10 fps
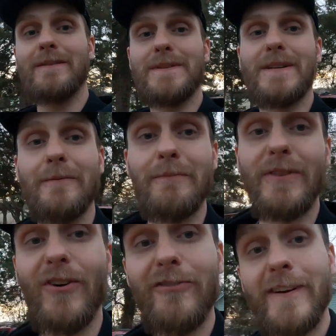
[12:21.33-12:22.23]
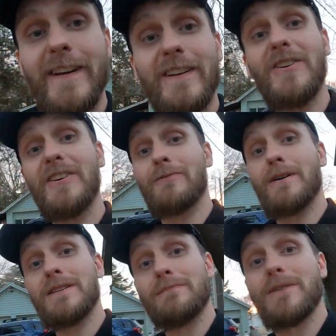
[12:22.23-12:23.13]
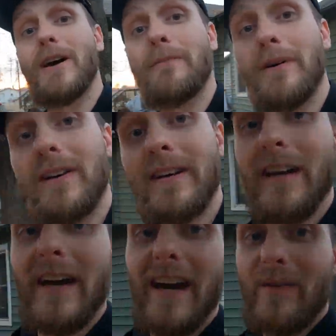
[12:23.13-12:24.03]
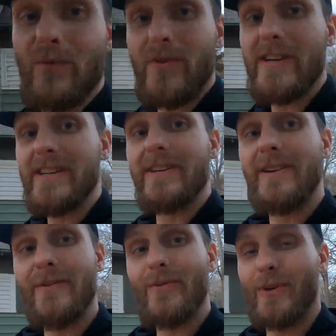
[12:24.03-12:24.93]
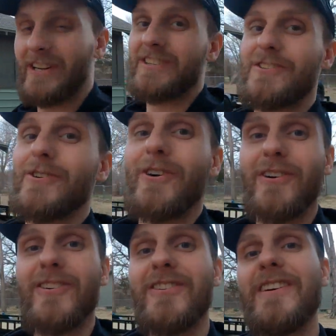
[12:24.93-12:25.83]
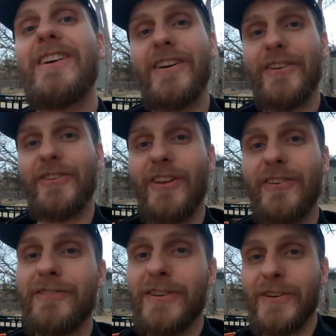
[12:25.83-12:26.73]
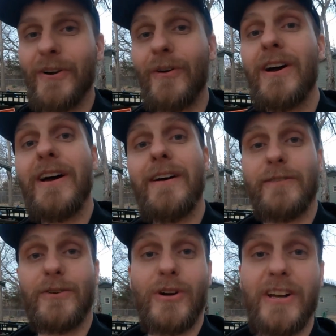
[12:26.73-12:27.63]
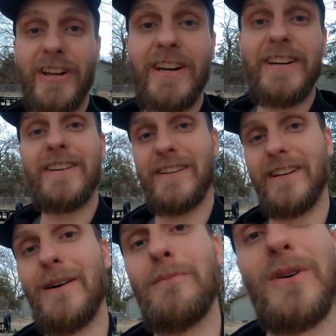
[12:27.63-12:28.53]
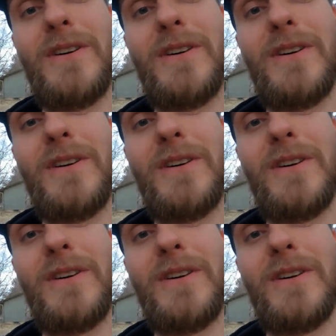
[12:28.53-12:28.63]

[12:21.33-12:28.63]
thumbs up. Don't forget to click the red subscribe button, and we will catch you all in another video. Have a great night. God